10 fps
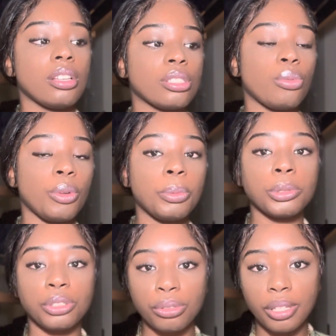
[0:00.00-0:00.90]
So we
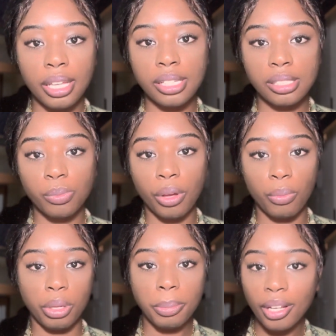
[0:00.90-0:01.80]
will do this when
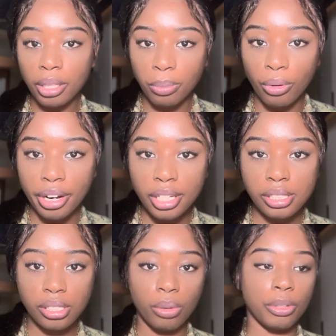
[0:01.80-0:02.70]
we pull in port.
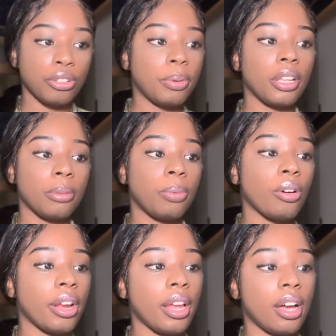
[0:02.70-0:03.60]
So when you pull in
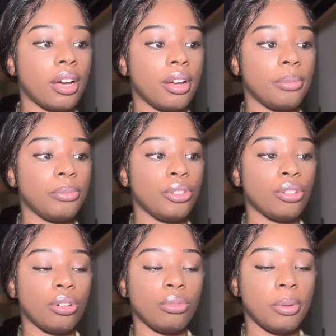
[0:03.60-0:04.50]
port,
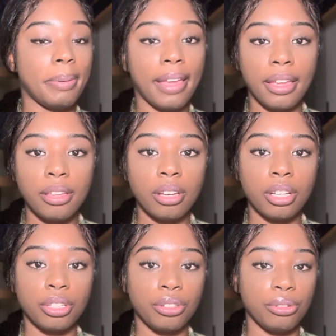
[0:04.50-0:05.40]
we paint.
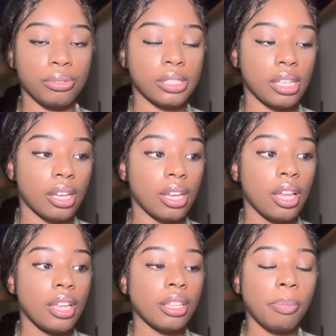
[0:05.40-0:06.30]
You use
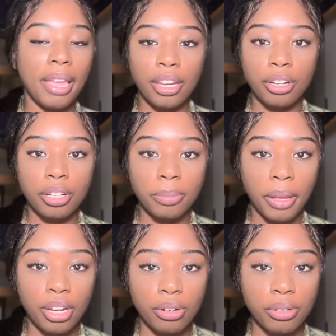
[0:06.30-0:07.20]
the painter
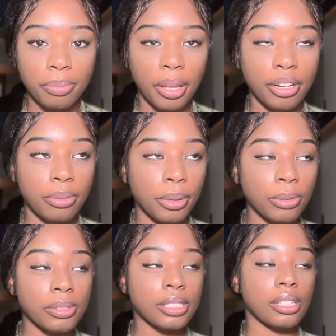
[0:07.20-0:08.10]

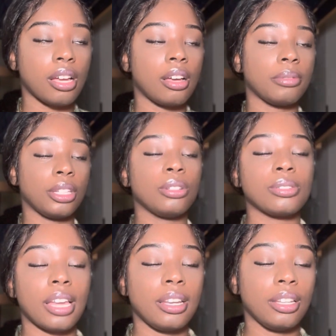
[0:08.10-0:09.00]
boats, the little
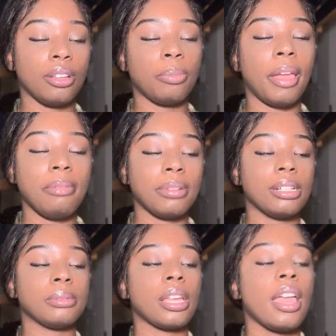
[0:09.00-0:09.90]
tiny little paint
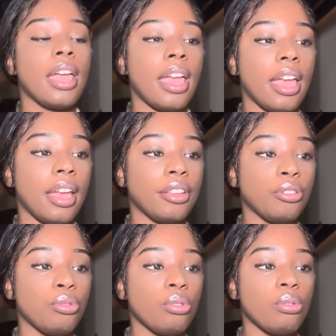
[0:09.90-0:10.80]
boats,
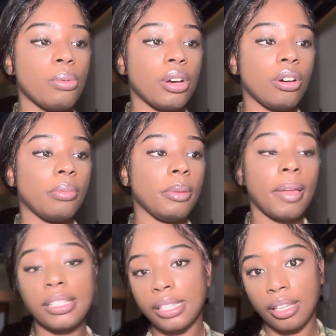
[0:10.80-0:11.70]
and you will be
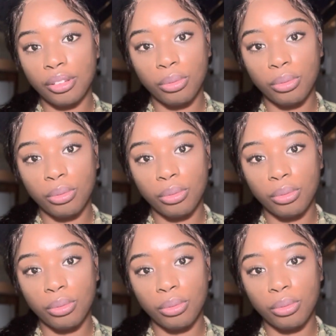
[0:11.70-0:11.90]
painting.